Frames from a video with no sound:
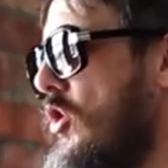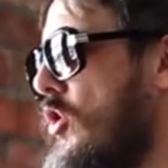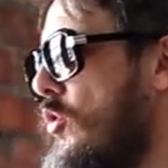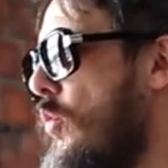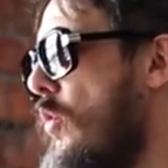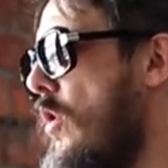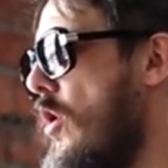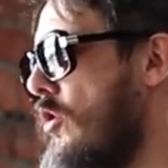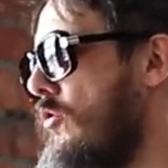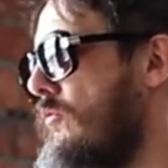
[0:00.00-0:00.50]
gonna
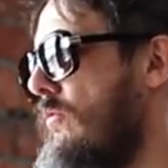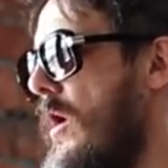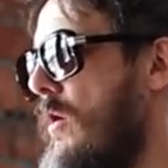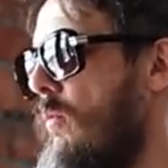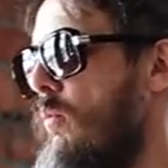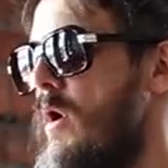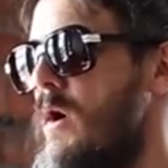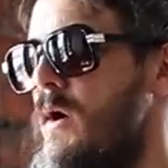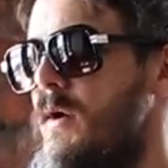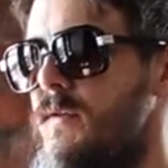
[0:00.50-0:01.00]
walk around
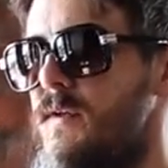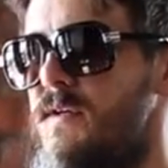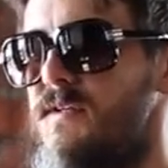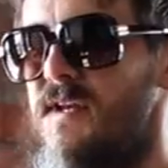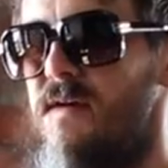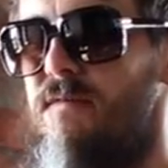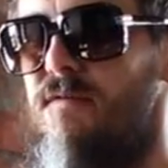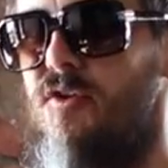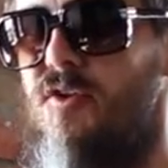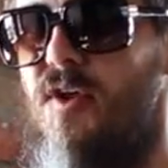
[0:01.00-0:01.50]
wearing this
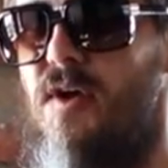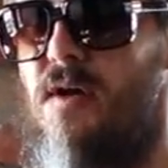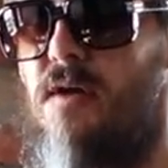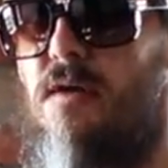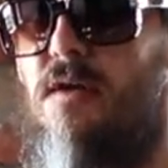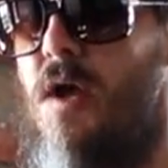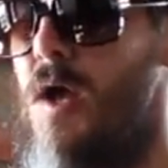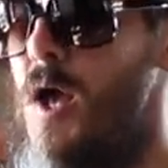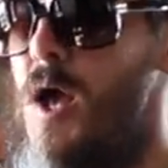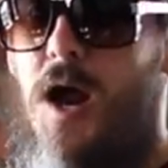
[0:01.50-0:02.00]
every day.
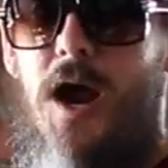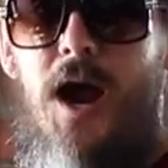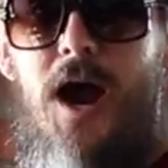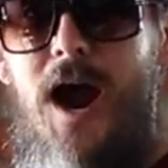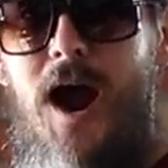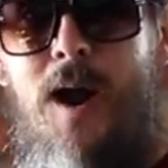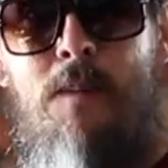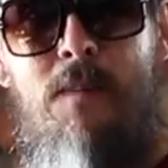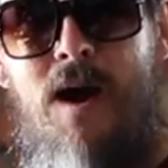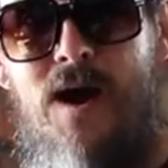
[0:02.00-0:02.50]

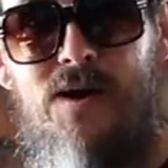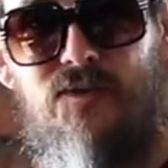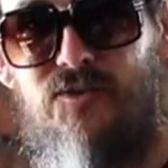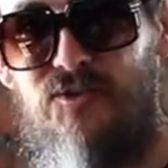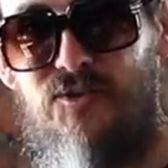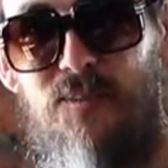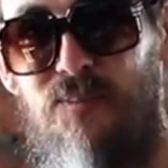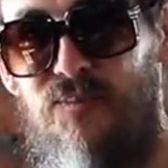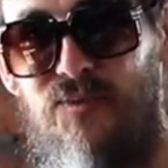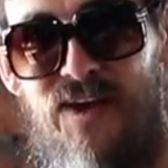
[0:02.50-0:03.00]
I might
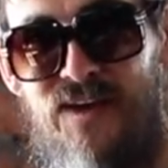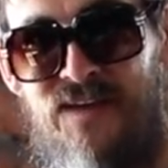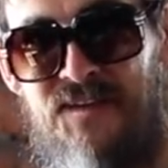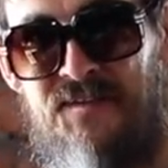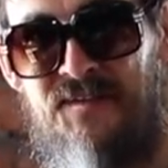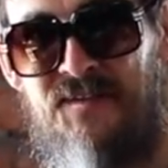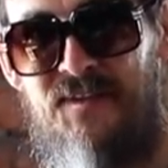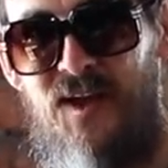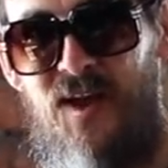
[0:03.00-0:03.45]
some days,